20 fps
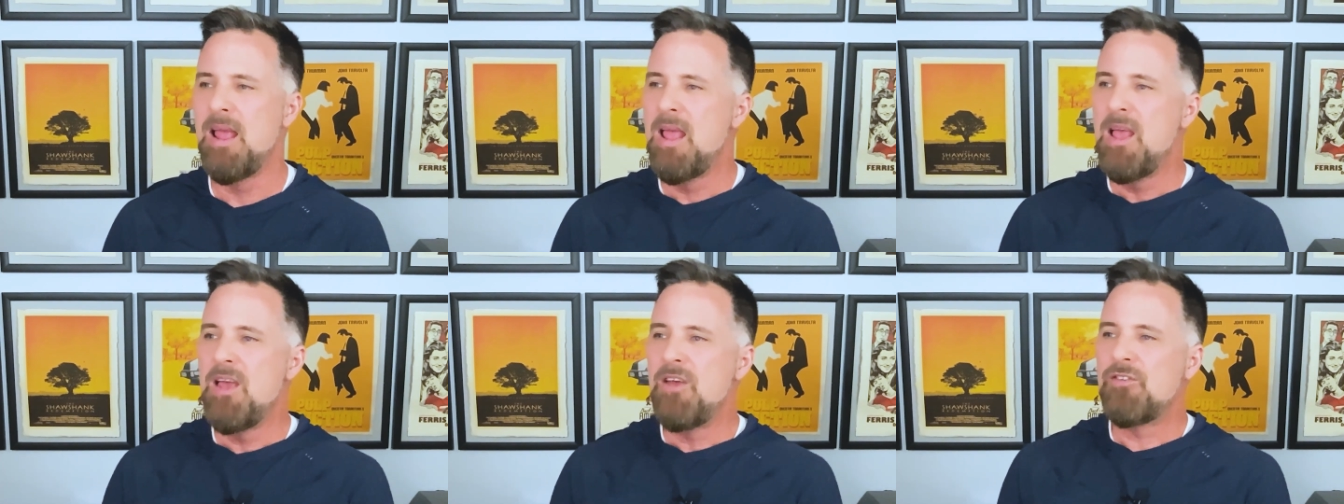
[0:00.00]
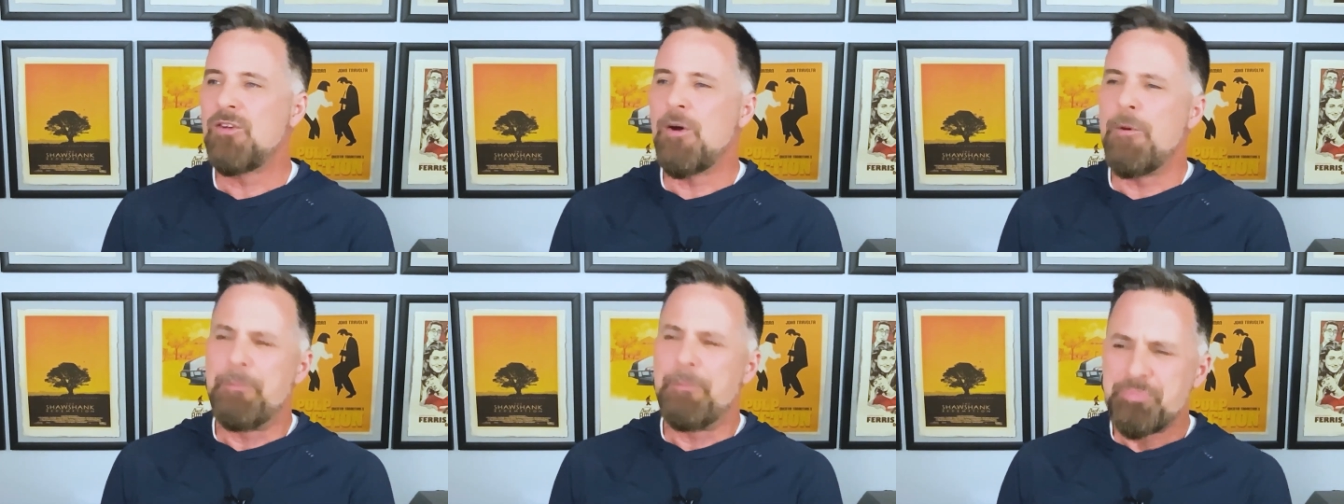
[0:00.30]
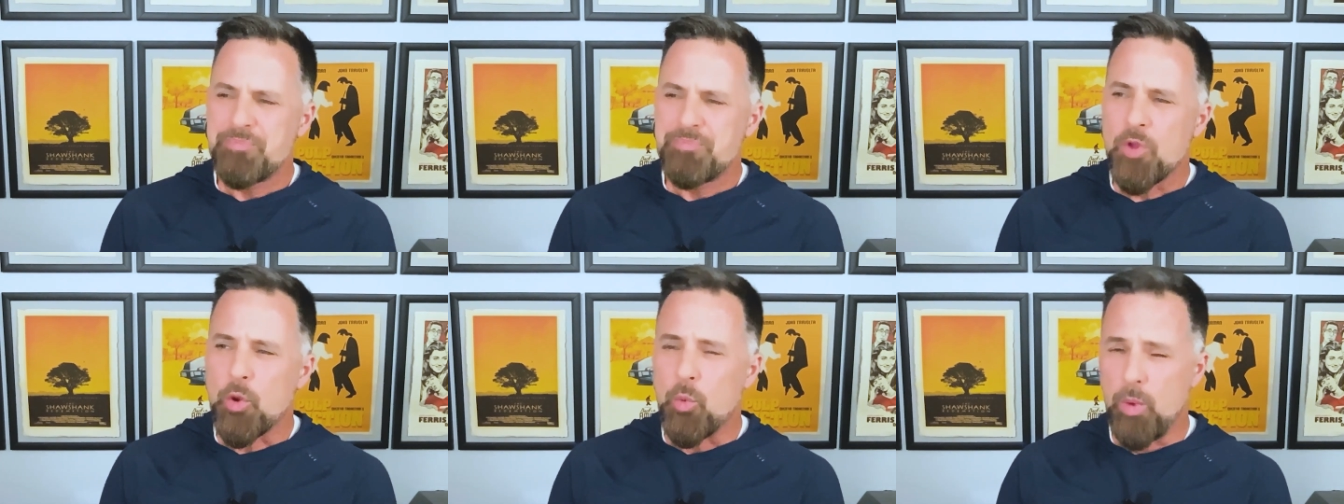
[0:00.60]
So
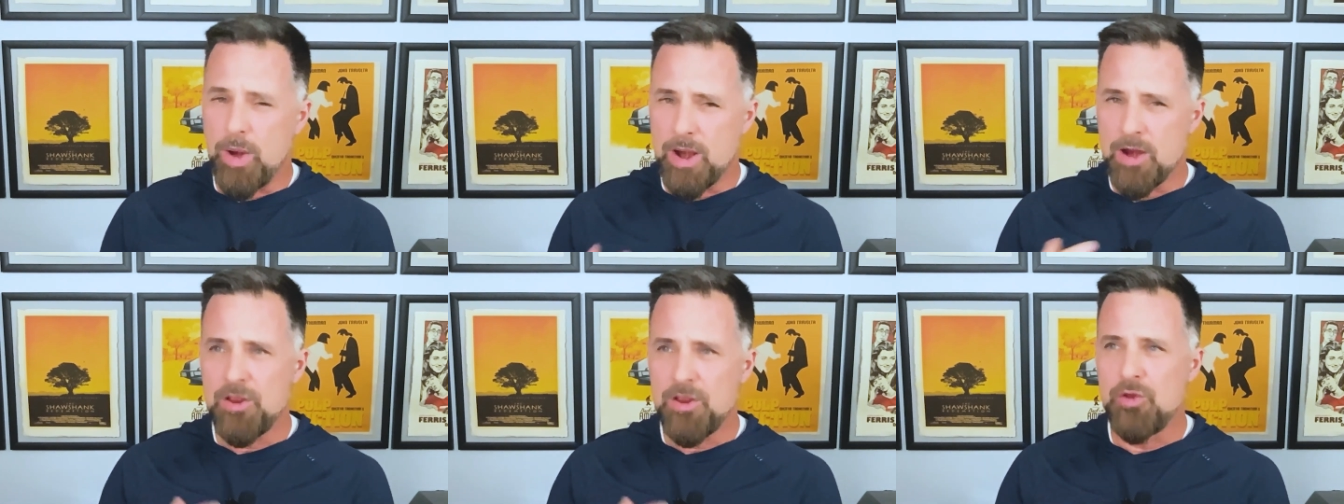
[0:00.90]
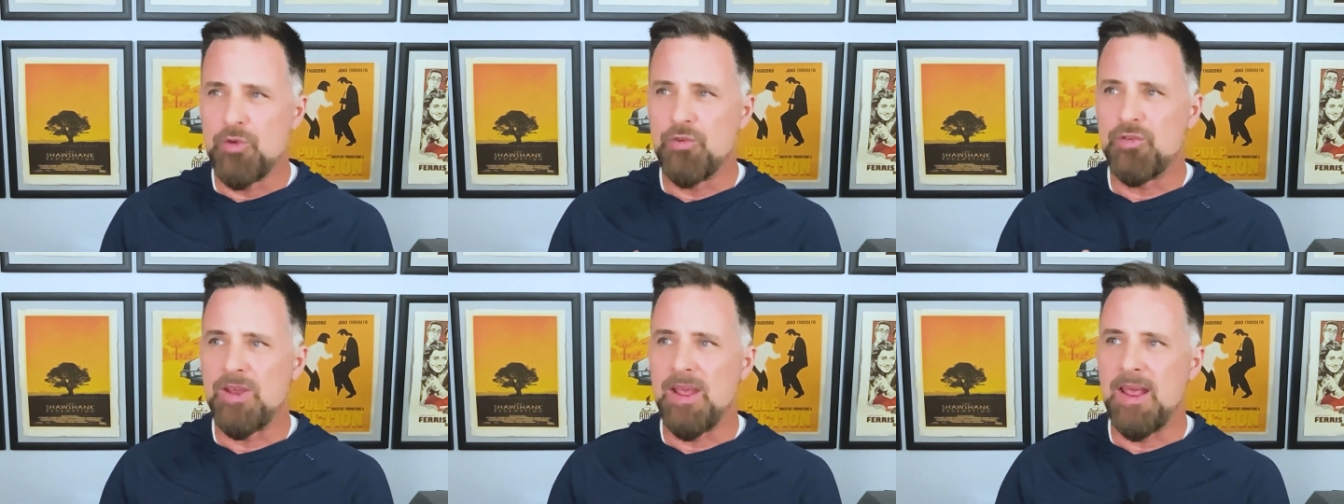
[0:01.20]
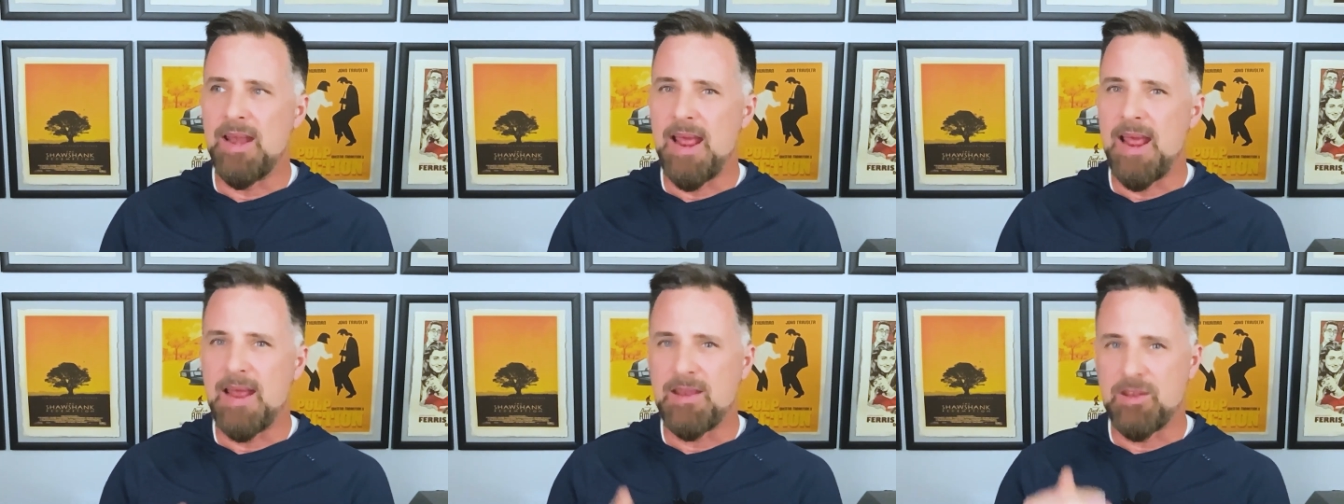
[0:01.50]
we're using
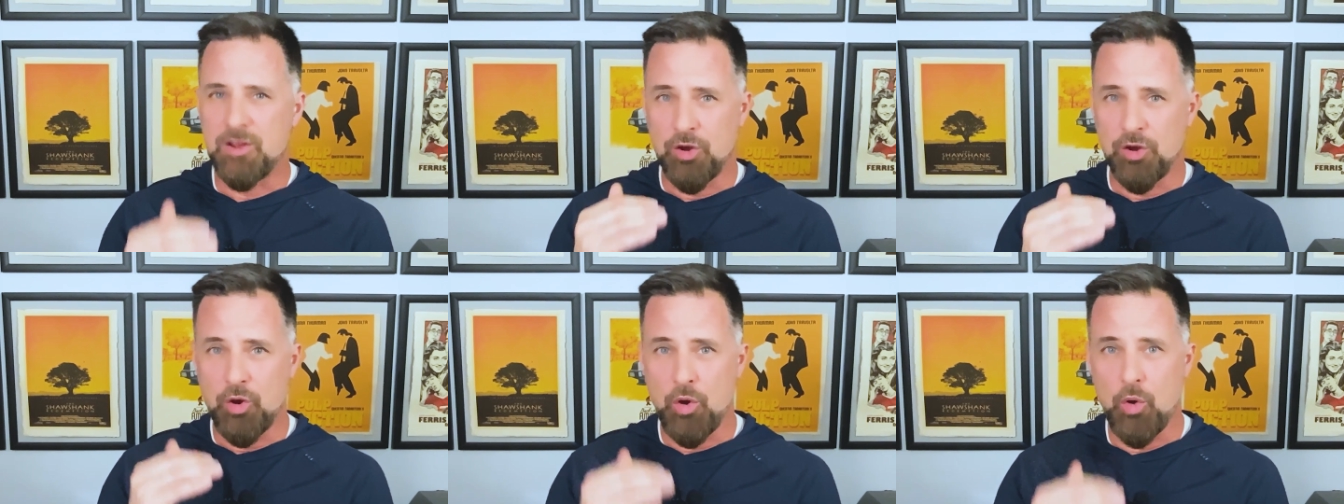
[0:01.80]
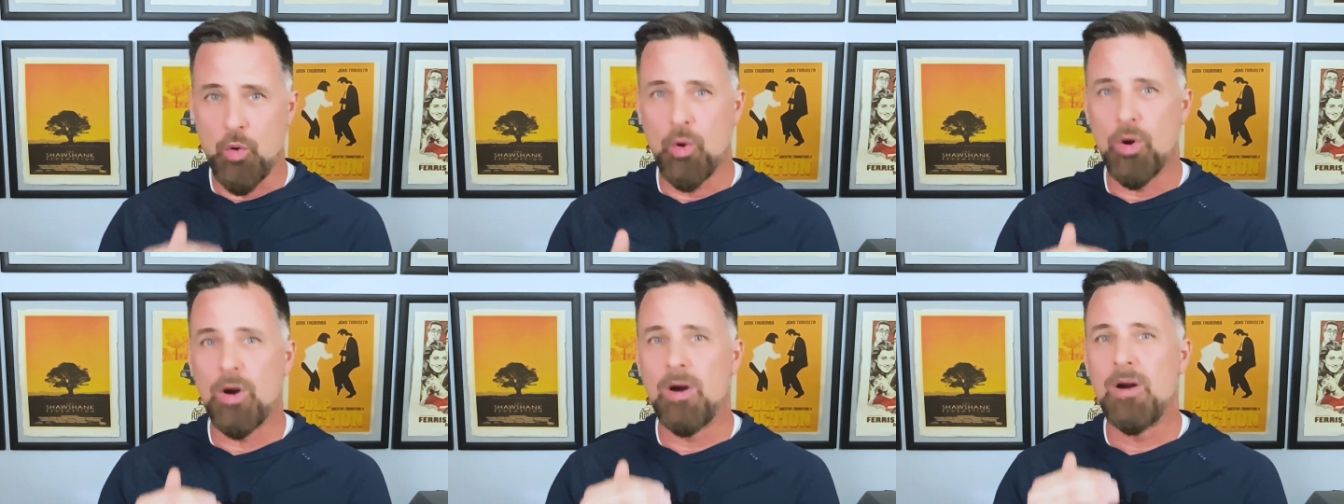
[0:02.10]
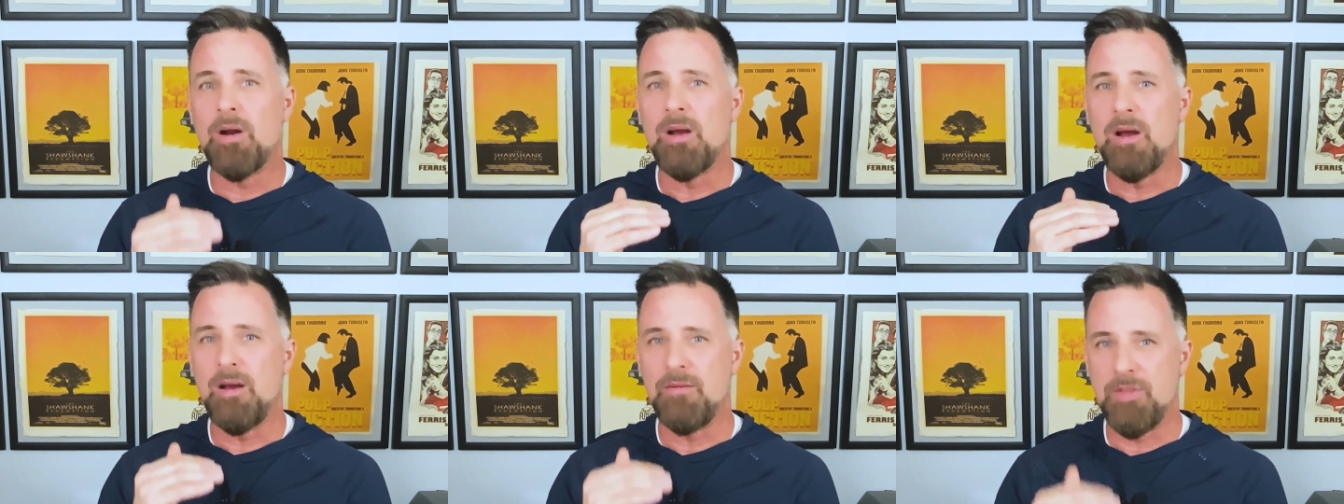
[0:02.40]
it at the core
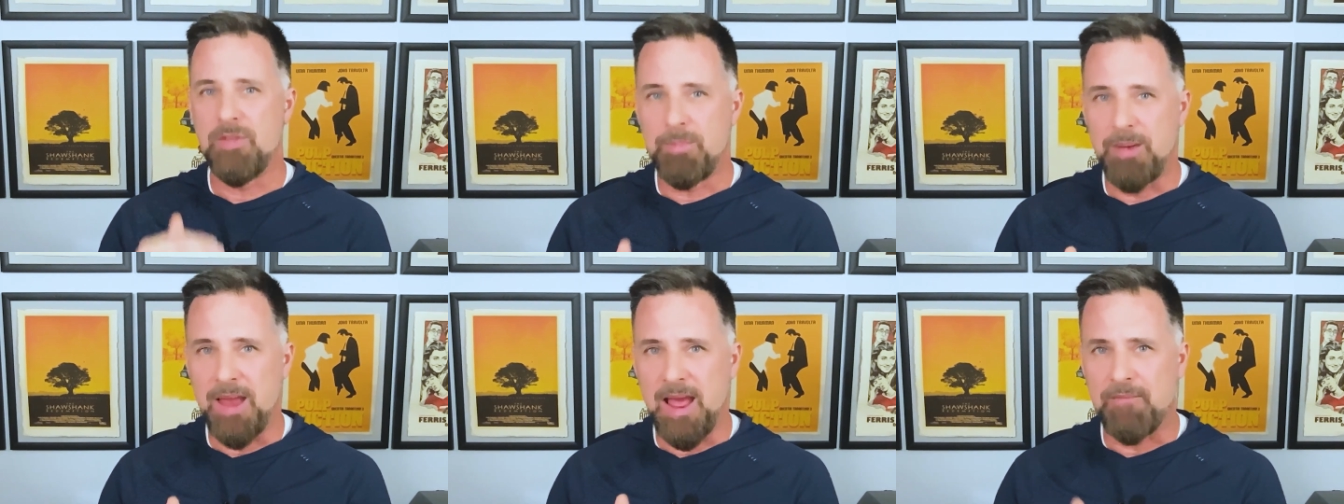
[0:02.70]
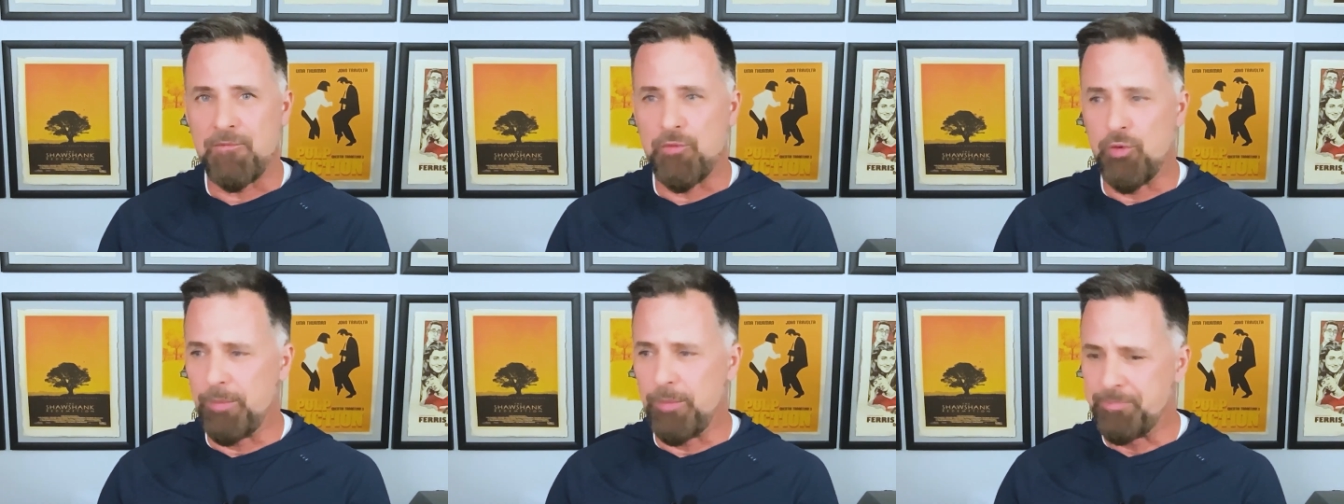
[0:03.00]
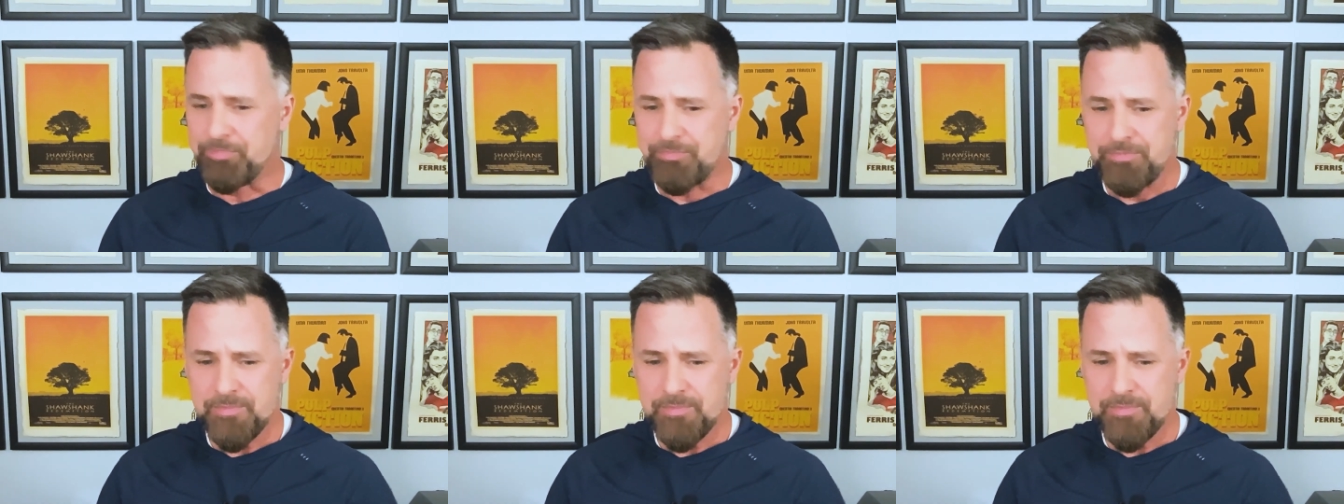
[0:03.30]
of the platform.